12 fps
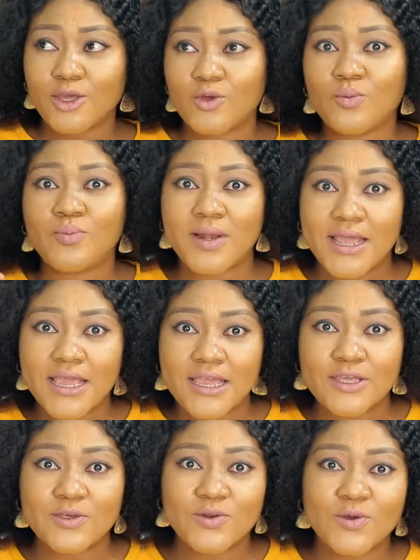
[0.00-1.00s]
you play,
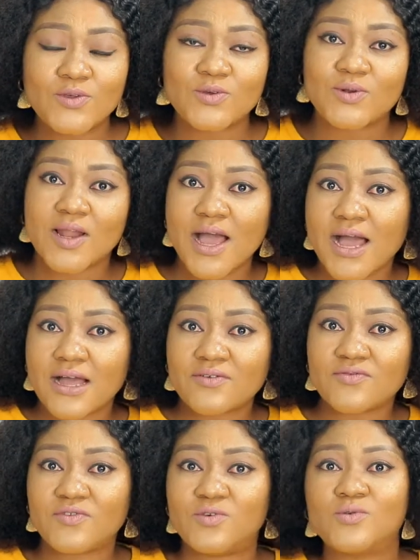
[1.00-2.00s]
you
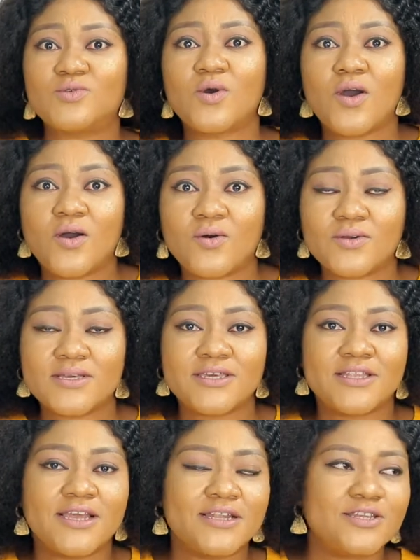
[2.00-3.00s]
laugh, you talk,
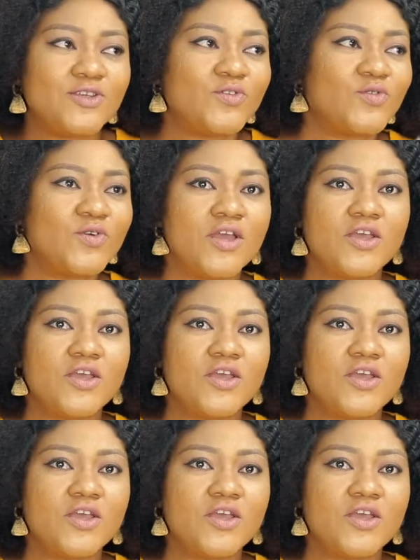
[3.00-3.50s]
then you